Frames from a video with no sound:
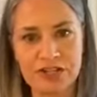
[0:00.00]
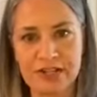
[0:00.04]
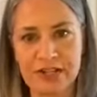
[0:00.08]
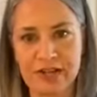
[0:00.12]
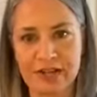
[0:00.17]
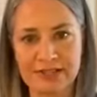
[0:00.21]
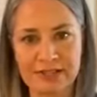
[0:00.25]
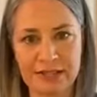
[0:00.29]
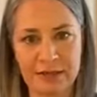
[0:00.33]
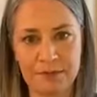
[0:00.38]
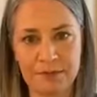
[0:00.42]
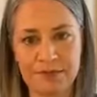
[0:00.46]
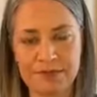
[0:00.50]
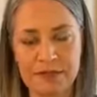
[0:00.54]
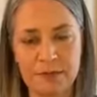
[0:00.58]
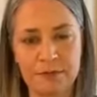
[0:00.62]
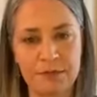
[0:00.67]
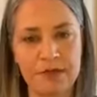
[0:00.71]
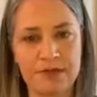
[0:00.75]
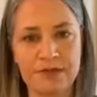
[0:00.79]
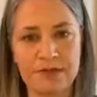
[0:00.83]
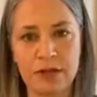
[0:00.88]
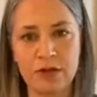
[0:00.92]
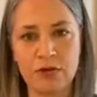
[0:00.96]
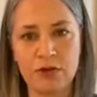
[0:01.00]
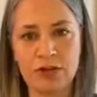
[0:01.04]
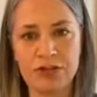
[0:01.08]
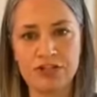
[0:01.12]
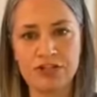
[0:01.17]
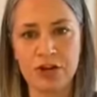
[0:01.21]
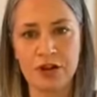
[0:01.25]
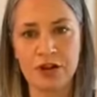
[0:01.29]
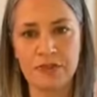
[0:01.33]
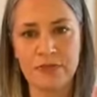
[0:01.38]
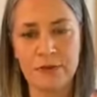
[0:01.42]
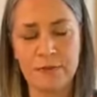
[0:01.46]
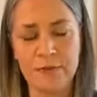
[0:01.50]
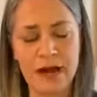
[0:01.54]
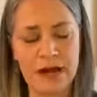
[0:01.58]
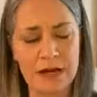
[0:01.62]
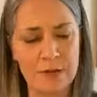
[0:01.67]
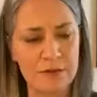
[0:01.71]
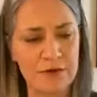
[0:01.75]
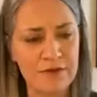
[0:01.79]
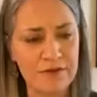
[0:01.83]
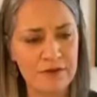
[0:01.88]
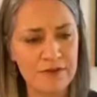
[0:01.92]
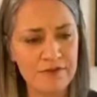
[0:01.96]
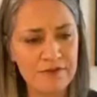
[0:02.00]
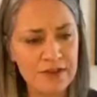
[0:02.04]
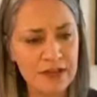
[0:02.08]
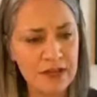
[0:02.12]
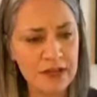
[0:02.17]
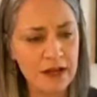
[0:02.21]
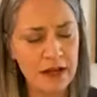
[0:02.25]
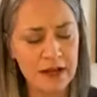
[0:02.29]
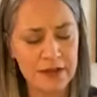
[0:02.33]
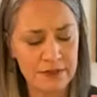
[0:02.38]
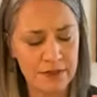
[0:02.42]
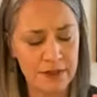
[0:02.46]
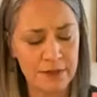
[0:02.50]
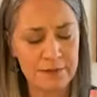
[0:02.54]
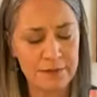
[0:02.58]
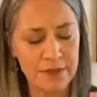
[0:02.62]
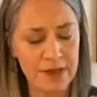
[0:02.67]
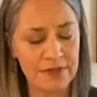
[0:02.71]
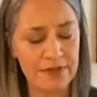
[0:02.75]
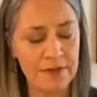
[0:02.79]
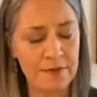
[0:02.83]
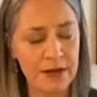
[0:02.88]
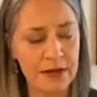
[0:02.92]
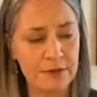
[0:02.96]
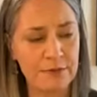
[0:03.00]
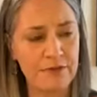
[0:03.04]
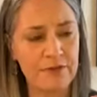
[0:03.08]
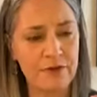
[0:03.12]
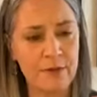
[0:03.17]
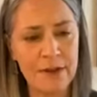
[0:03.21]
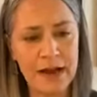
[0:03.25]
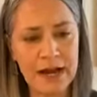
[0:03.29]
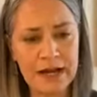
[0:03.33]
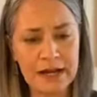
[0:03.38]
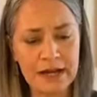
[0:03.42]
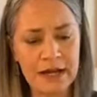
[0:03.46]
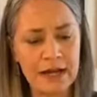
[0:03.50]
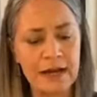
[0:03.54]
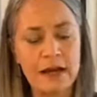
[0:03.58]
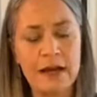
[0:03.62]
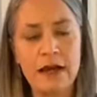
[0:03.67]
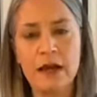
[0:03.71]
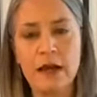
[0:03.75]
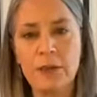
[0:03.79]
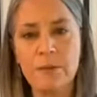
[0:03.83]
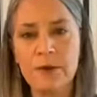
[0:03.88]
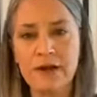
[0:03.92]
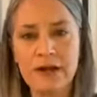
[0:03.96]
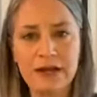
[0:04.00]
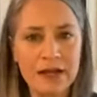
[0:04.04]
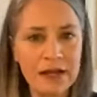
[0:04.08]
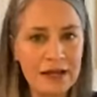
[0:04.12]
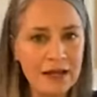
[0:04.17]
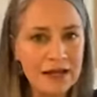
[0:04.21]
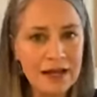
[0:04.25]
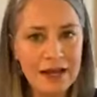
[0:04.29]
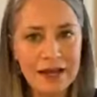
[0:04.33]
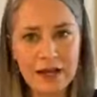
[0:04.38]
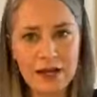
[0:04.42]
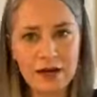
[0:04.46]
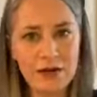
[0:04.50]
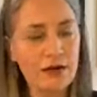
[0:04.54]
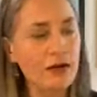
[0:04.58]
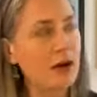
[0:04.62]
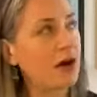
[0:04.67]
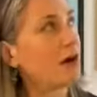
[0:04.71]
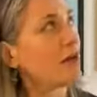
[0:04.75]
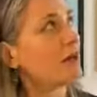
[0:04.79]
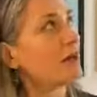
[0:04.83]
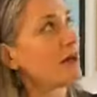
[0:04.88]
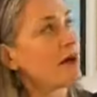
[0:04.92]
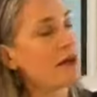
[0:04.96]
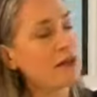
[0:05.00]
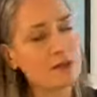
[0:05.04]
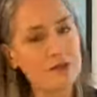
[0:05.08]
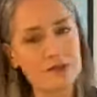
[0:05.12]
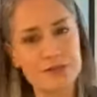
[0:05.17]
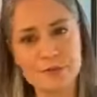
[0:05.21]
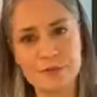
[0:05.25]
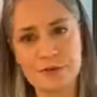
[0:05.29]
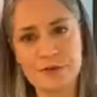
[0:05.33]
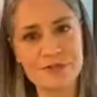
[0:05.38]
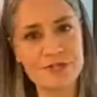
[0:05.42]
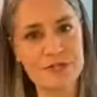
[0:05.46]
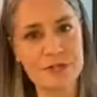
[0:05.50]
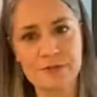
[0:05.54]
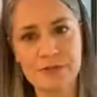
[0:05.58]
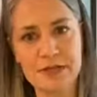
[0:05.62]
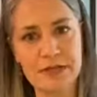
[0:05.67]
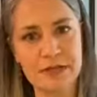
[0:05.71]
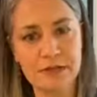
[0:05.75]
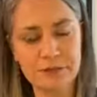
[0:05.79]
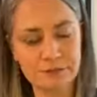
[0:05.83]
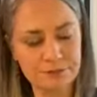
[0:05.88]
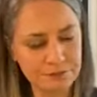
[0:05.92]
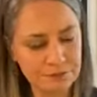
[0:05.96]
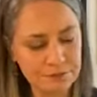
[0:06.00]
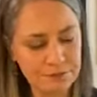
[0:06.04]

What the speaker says: Yes, I'm this amazing creature at the bottom of your feet, at the bottom of your body, but you know, all y'all are supposed to be